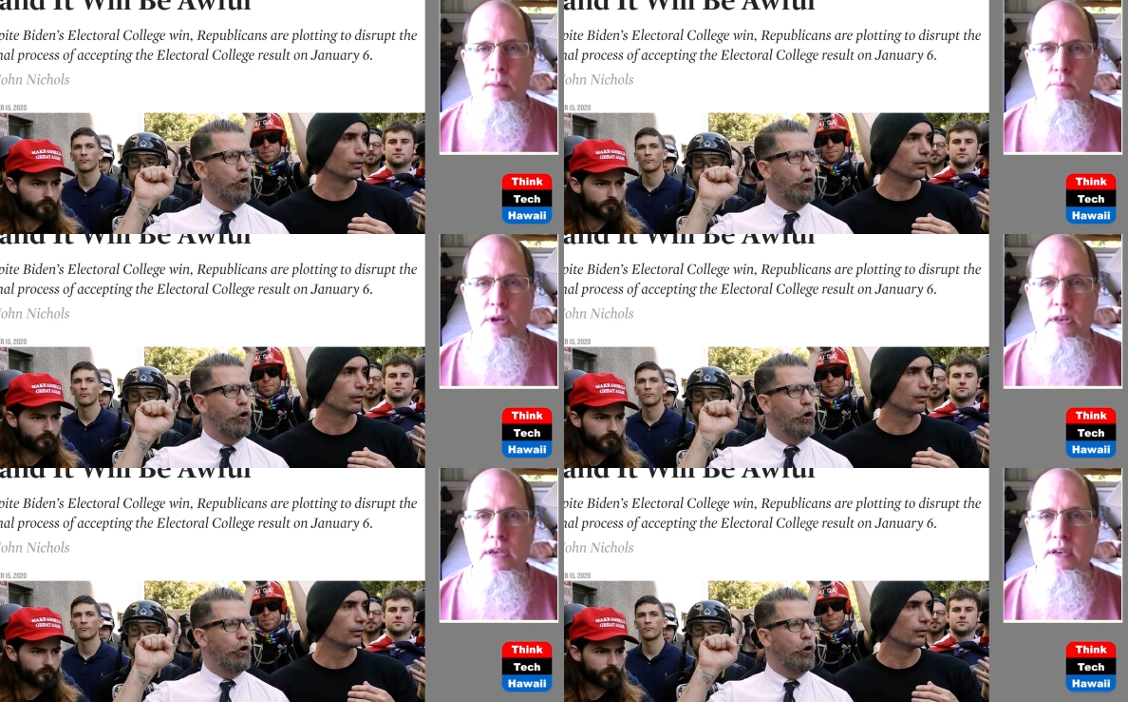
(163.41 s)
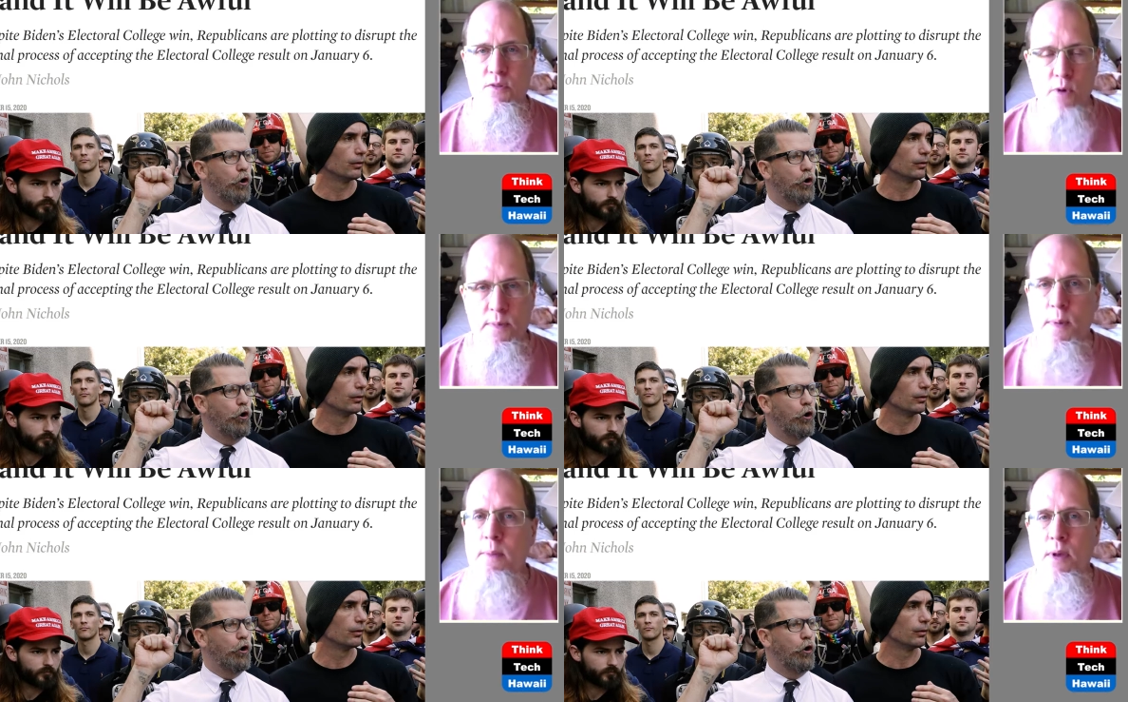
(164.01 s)
Speaker 1: but he has
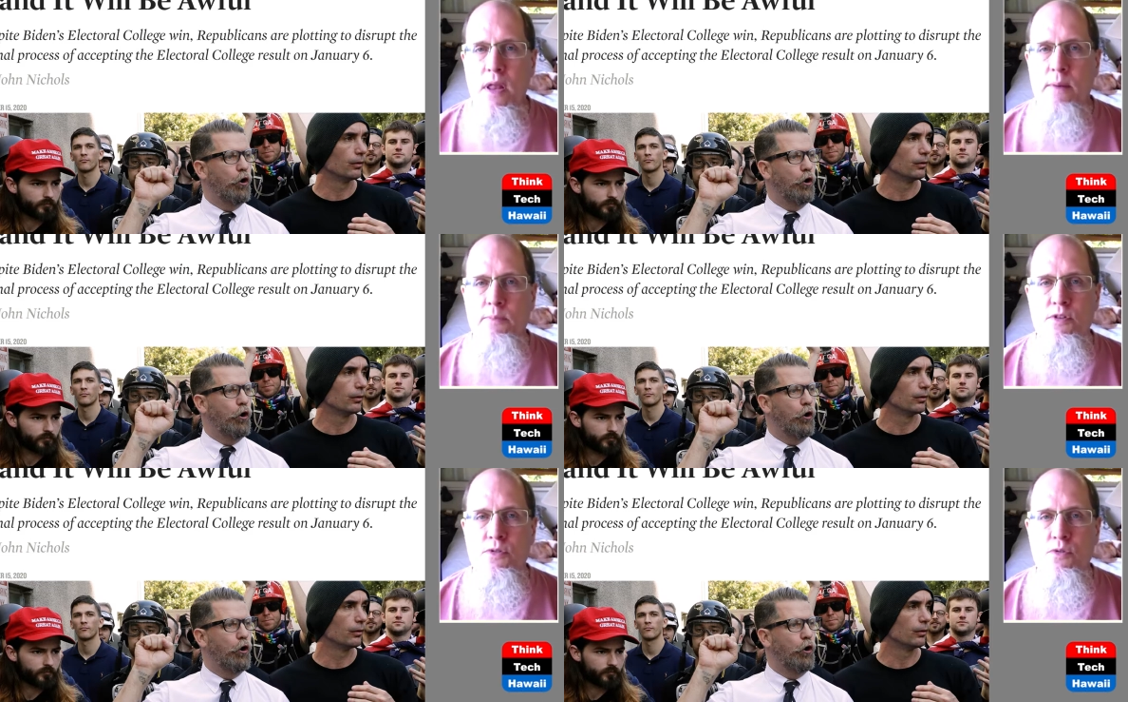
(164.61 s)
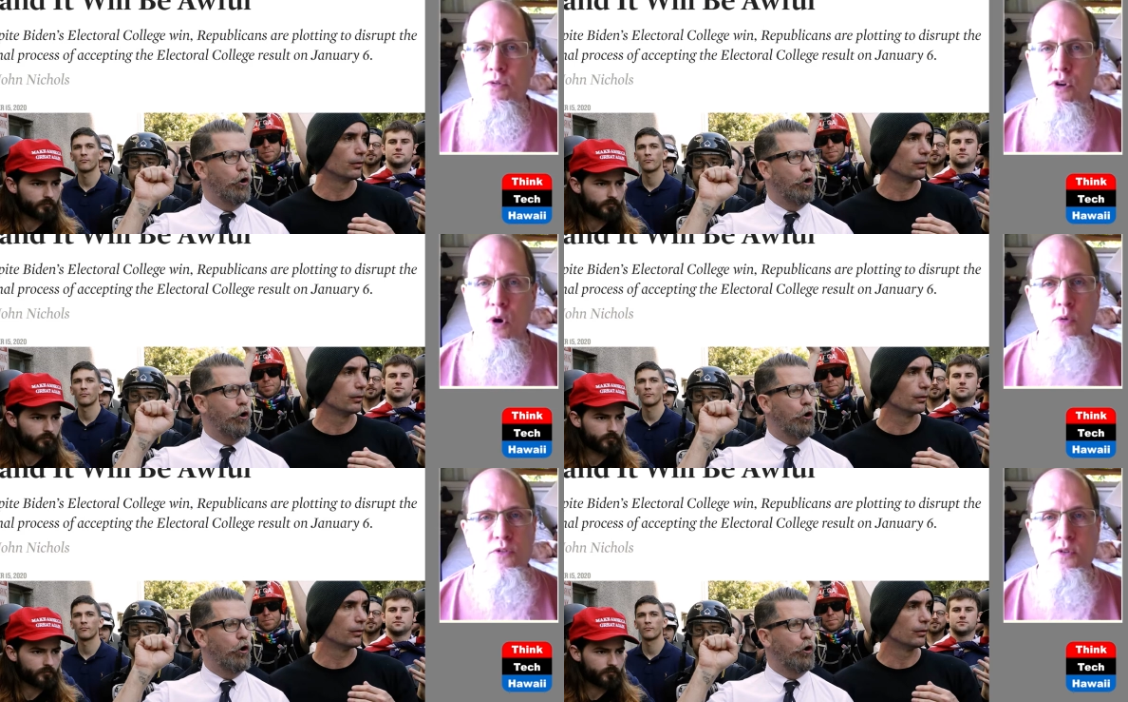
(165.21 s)
whipped people up to
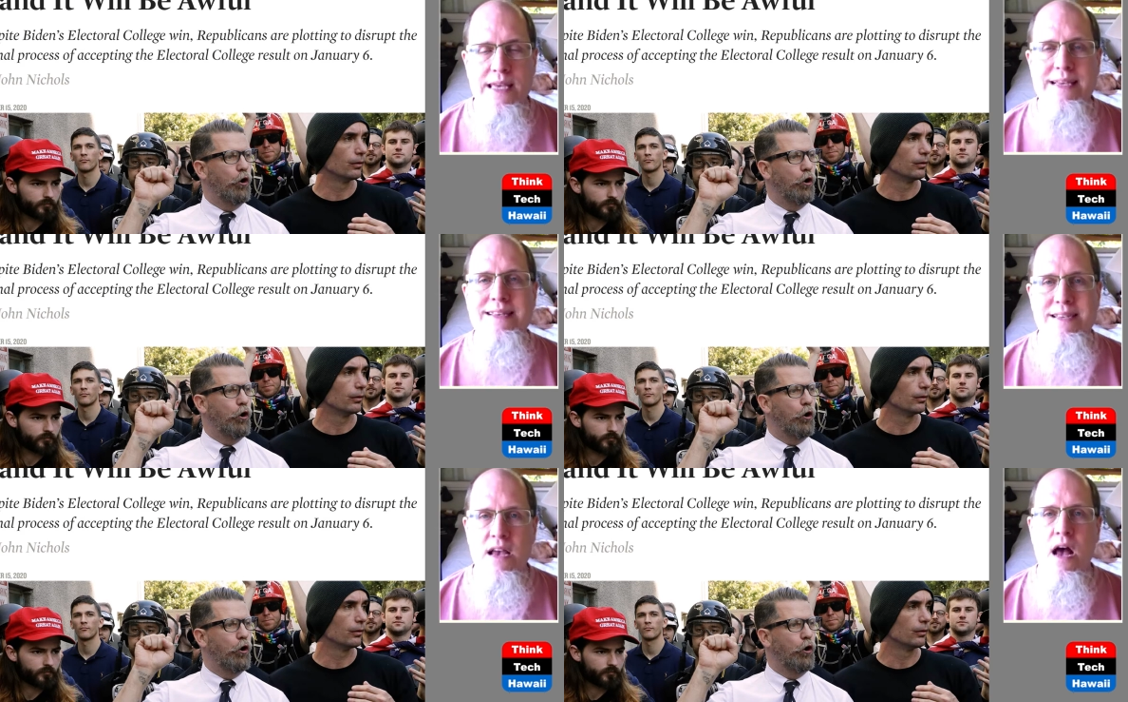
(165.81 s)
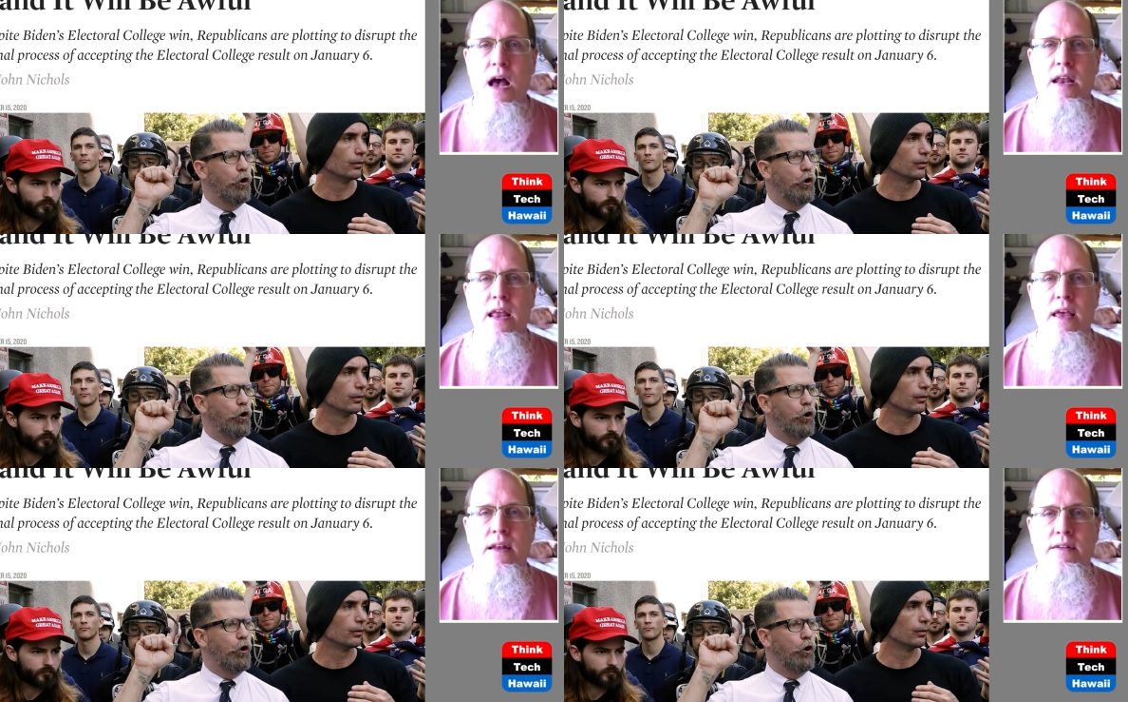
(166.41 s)
go to his side
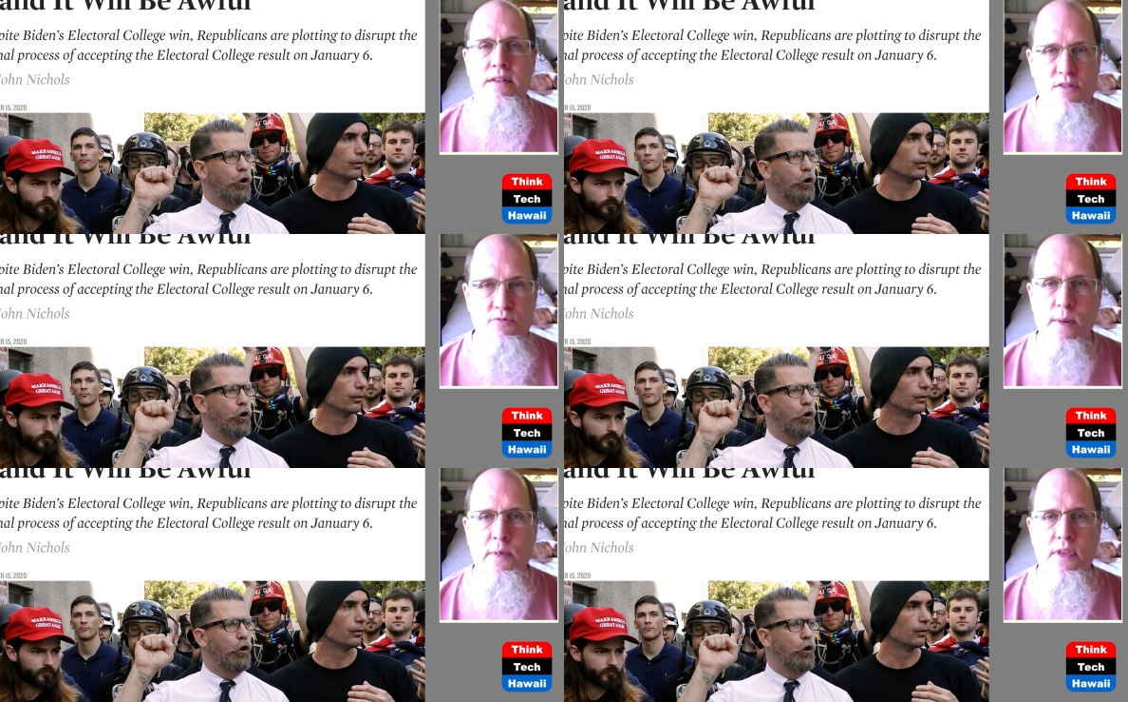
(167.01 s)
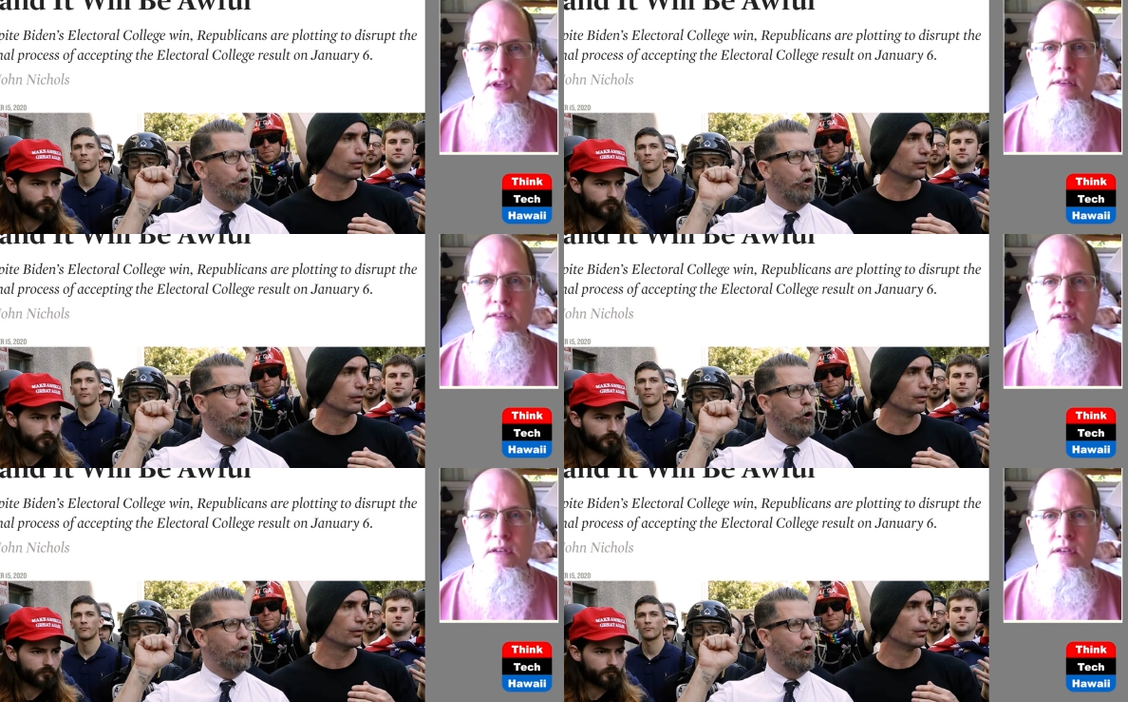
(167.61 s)
and disrupt things,